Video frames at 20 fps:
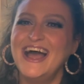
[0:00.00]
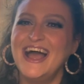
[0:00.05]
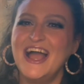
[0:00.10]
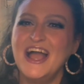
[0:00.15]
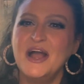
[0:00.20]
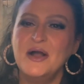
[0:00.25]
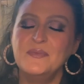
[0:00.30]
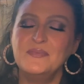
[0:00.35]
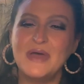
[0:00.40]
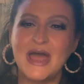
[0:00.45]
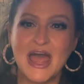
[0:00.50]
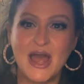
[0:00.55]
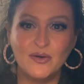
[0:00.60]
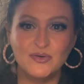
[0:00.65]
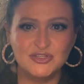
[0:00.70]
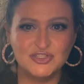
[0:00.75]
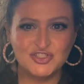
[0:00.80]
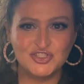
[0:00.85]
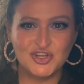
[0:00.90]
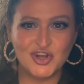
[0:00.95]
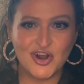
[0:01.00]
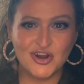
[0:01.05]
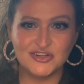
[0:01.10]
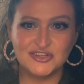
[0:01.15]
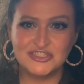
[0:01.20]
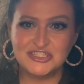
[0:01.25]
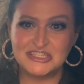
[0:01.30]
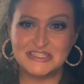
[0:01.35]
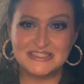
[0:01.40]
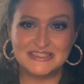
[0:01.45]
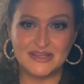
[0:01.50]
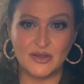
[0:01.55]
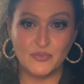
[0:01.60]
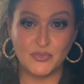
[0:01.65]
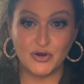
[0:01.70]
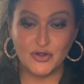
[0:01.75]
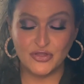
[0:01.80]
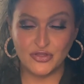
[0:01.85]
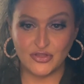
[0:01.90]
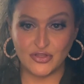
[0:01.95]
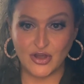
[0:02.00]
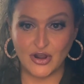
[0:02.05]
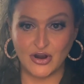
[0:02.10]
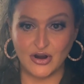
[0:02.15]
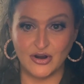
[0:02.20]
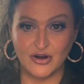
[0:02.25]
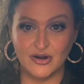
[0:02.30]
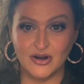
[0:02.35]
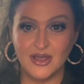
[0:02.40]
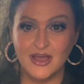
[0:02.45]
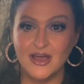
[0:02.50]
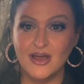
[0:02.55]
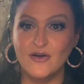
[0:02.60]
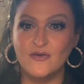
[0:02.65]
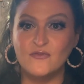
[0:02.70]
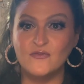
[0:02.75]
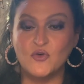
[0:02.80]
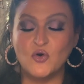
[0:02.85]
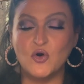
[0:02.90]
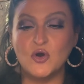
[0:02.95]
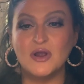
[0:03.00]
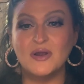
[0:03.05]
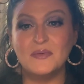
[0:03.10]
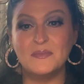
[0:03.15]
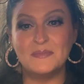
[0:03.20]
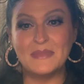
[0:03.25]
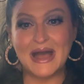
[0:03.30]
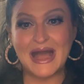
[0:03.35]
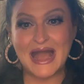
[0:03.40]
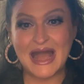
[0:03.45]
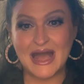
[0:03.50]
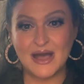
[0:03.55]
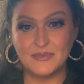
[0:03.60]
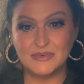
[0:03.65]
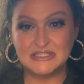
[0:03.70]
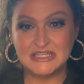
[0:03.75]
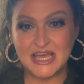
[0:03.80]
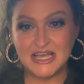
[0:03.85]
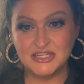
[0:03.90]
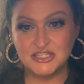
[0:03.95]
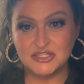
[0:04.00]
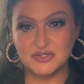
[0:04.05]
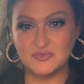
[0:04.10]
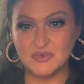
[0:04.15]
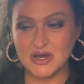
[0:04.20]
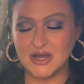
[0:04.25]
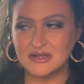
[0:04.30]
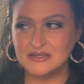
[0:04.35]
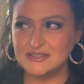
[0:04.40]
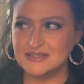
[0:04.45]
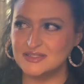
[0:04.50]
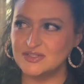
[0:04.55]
Um, I was charged December 3rd for my habitation box.